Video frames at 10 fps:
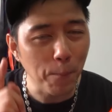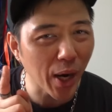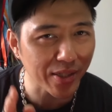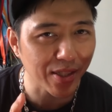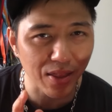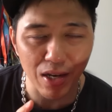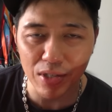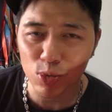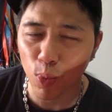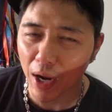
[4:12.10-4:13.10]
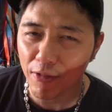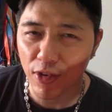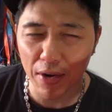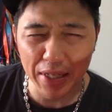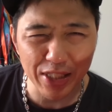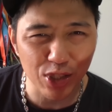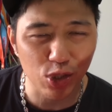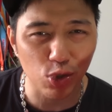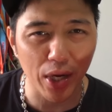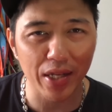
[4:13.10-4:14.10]
But there is one very
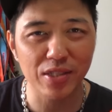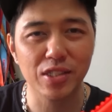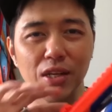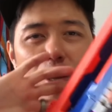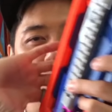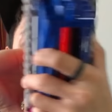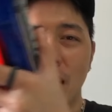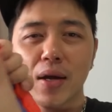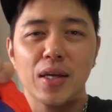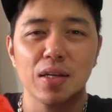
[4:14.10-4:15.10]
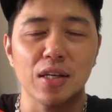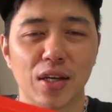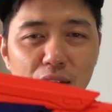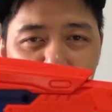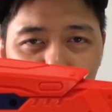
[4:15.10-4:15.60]
strange marking here, and it's